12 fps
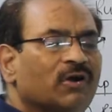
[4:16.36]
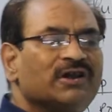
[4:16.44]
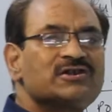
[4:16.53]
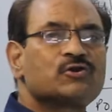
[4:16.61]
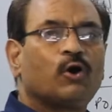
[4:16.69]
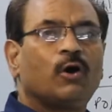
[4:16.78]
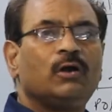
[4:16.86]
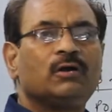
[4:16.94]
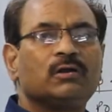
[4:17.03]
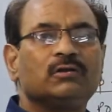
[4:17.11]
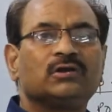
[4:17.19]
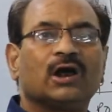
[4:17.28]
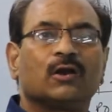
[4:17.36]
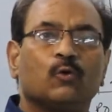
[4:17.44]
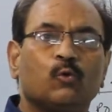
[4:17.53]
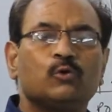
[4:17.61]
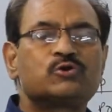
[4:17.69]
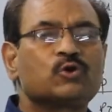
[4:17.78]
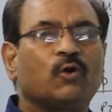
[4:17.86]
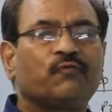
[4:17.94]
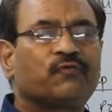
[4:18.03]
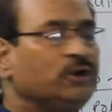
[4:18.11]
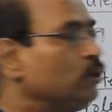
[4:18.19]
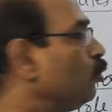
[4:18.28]
what is called the rules
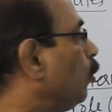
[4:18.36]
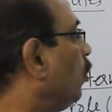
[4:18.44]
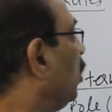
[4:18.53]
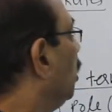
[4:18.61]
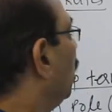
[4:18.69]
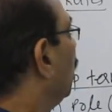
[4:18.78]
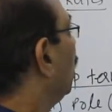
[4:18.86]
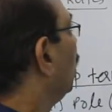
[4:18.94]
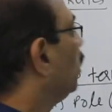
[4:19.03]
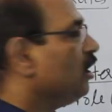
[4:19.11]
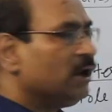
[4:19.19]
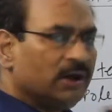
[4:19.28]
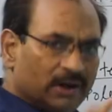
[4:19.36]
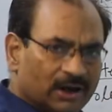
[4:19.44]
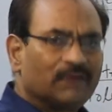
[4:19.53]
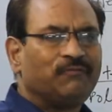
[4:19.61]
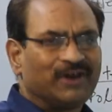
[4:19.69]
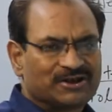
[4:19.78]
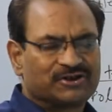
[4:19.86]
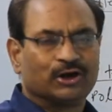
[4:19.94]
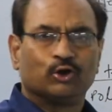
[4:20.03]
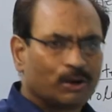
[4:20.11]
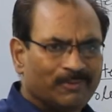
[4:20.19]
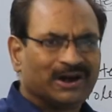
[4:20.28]
of
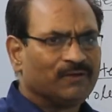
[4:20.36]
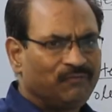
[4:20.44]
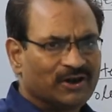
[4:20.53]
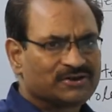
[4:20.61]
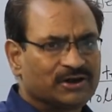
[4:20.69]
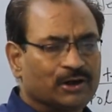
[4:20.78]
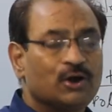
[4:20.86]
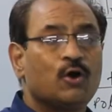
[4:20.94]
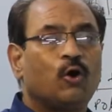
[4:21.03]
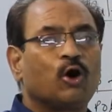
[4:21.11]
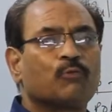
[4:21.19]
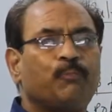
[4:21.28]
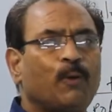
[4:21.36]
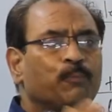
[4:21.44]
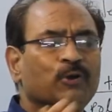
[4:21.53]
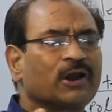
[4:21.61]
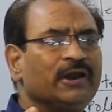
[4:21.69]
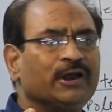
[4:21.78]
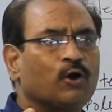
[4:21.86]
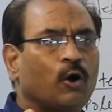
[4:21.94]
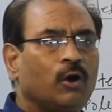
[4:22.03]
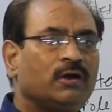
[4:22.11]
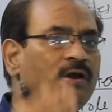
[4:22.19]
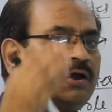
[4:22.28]
reflection, normal reflection, or popularly
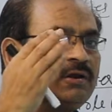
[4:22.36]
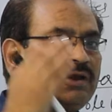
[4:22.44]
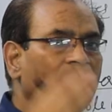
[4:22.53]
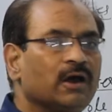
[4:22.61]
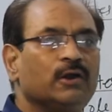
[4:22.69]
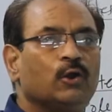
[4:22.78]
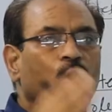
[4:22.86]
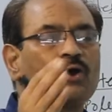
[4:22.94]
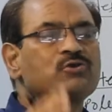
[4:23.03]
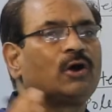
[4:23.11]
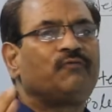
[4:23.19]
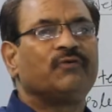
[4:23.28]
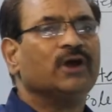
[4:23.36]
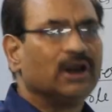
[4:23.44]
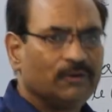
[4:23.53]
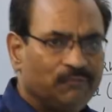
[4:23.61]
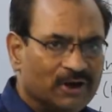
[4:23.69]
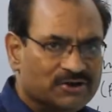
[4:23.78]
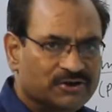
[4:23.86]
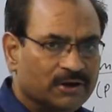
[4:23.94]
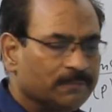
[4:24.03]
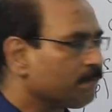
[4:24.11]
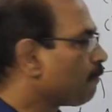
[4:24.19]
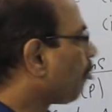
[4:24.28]
called the laws of
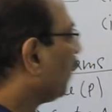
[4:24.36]
reflection.